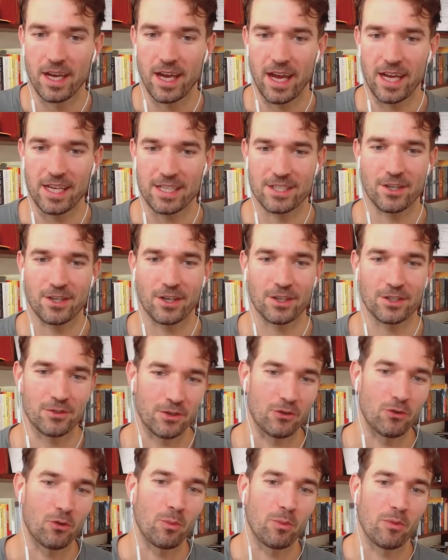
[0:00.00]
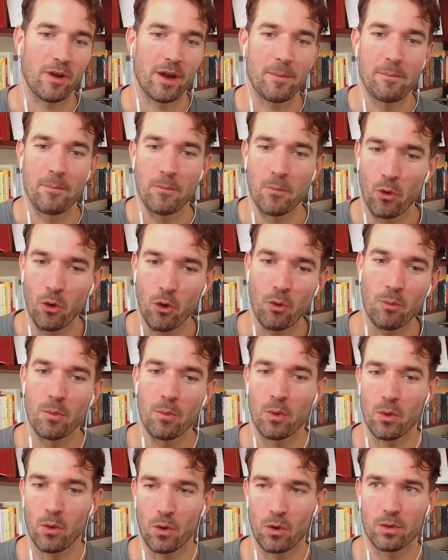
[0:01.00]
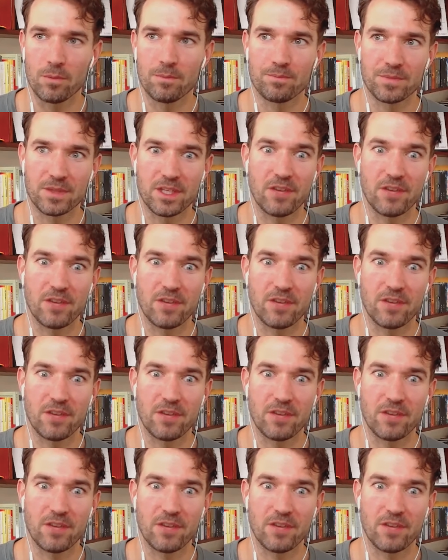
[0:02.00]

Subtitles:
it started to incorporate more and more